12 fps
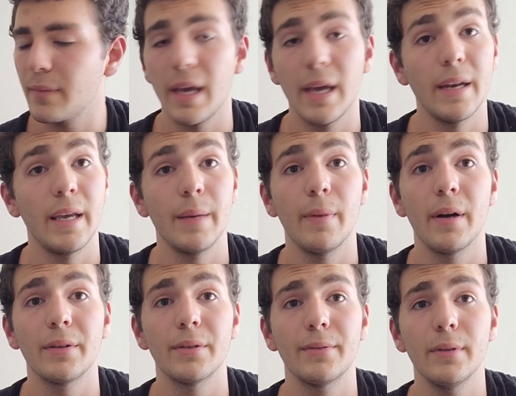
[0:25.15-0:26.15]
an A
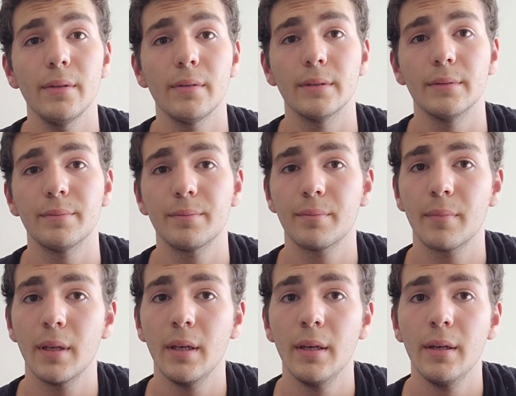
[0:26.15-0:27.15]
minor following it.
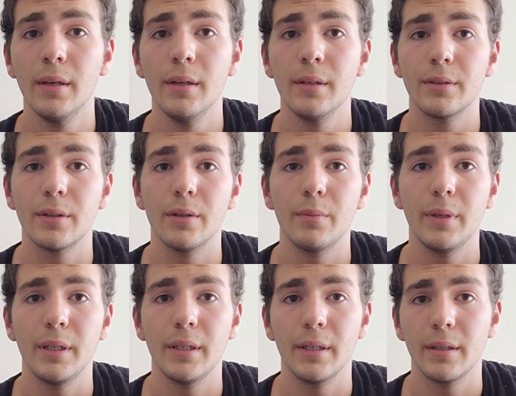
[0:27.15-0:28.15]
So
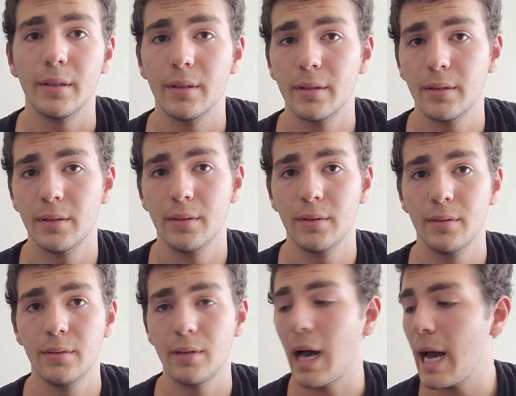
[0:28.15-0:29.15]
meaning
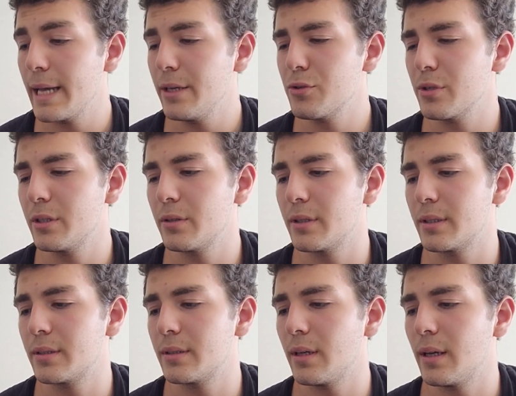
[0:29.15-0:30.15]
I usually do
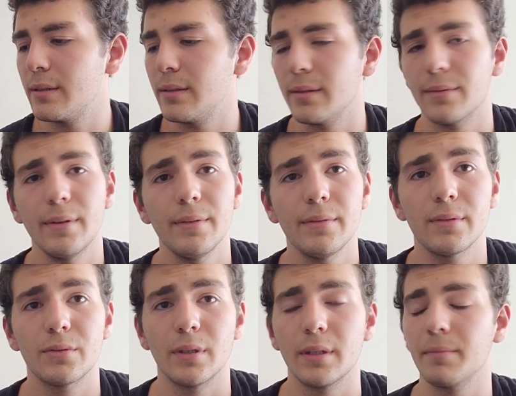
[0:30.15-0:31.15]
this until the fifth
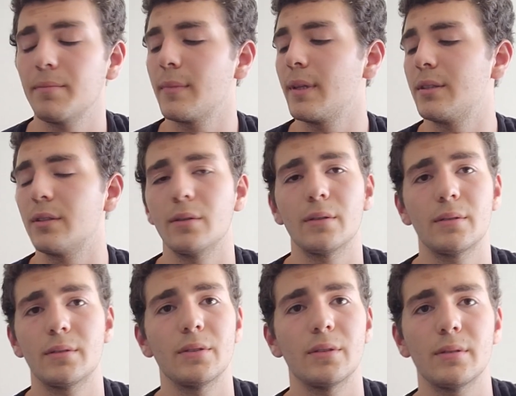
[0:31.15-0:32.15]
string, and so it's
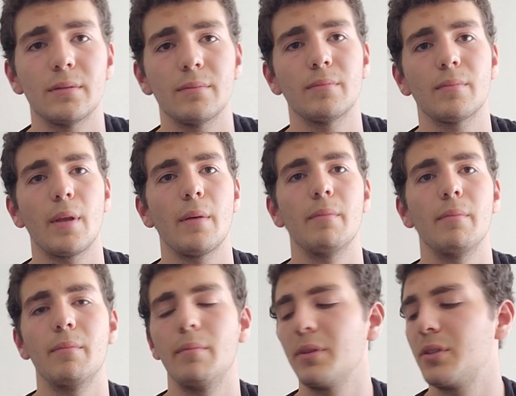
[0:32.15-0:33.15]
just
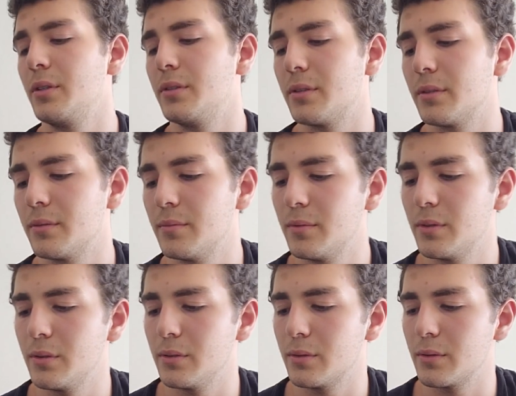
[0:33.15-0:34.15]
much easier
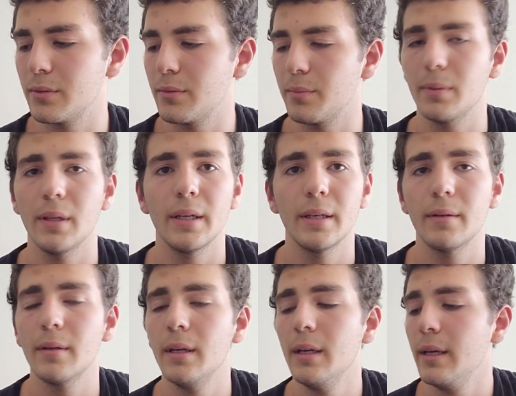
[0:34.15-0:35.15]
to sort of play it
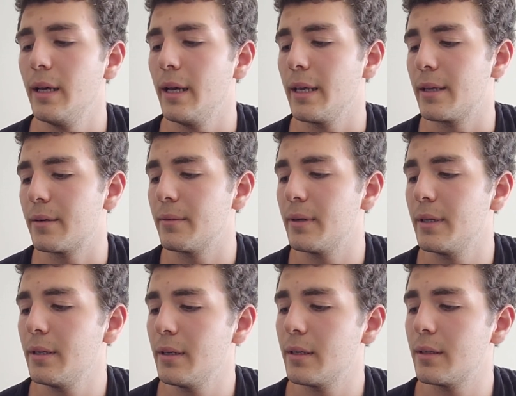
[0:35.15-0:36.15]
and get it right.
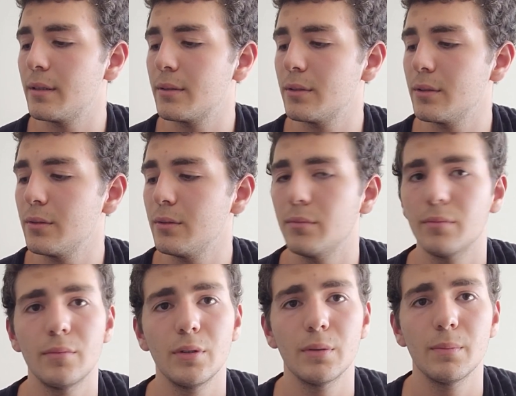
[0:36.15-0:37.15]
So
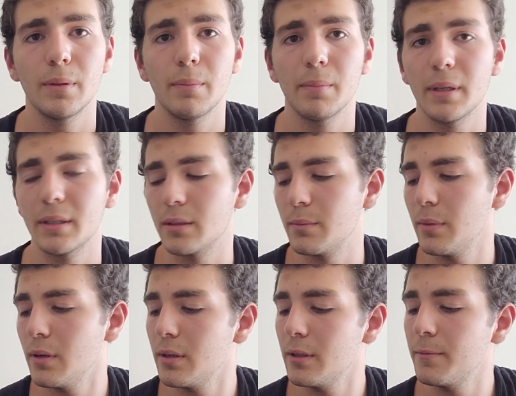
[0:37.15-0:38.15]
we simply place the
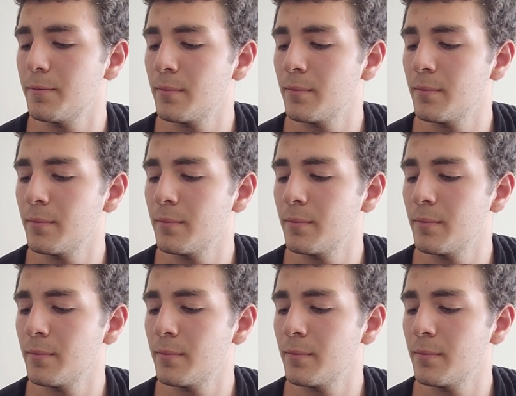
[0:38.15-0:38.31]
bar